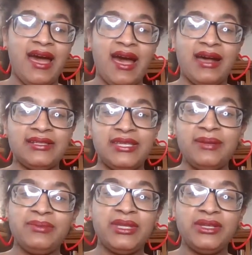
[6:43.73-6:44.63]

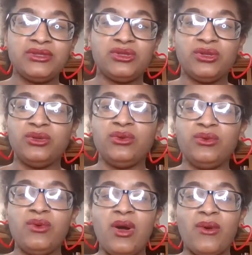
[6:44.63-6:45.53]
attempting
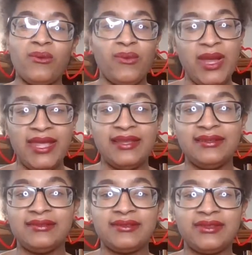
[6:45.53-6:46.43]
to
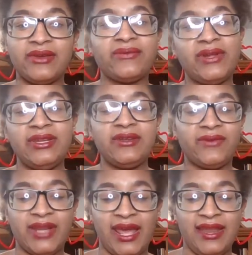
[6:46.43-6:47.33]
win the funding
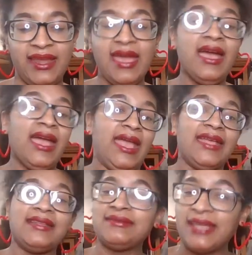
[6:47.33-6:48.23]
for that
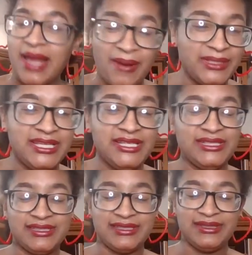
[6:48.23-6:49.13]
and
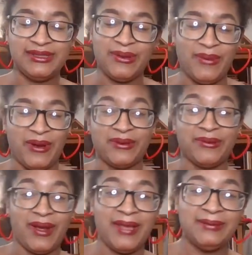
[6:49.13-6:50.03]
competitions and so on,
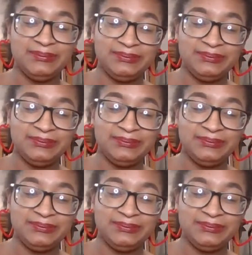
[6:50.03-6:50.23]
right?